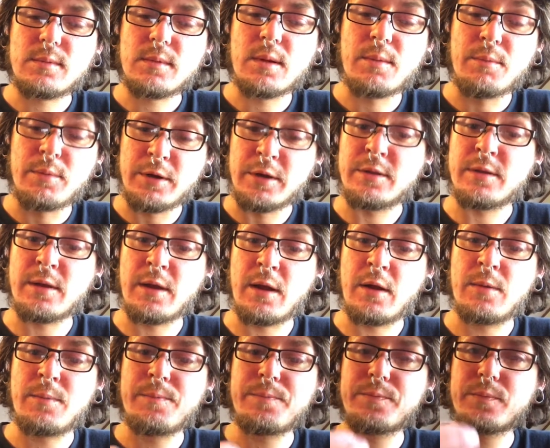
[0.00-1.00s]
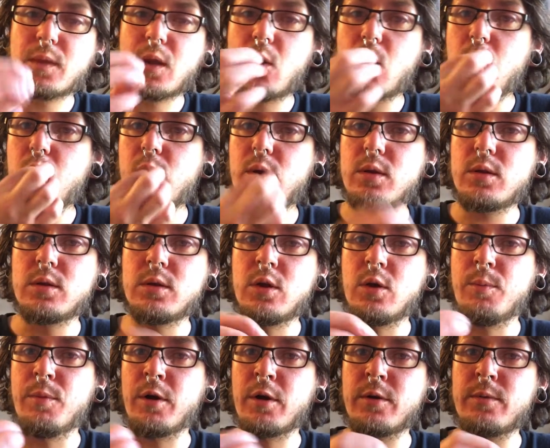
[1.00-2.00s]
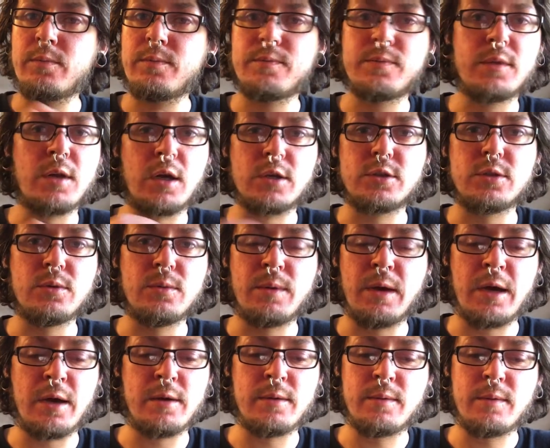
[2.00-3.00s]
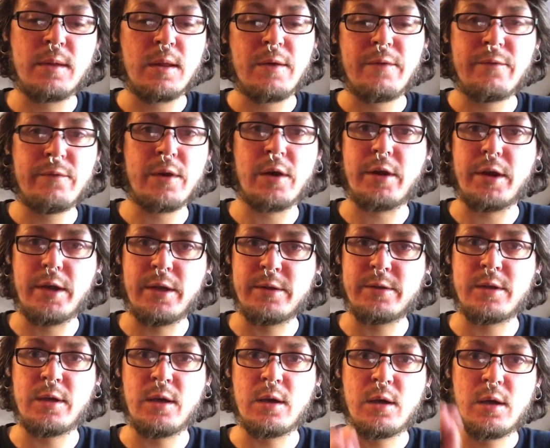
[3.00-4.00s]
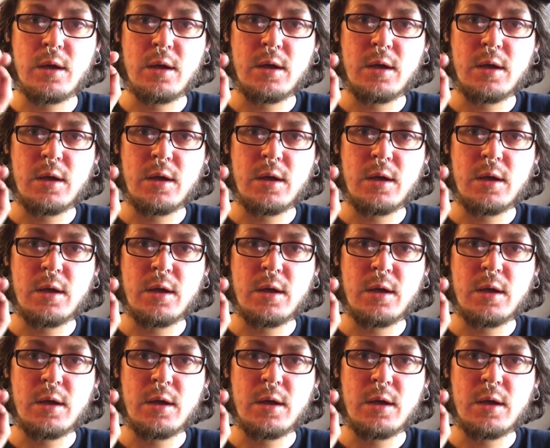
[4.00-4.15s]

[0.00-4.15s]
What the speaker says: But it's there. A little burn, not too bad. Very easy.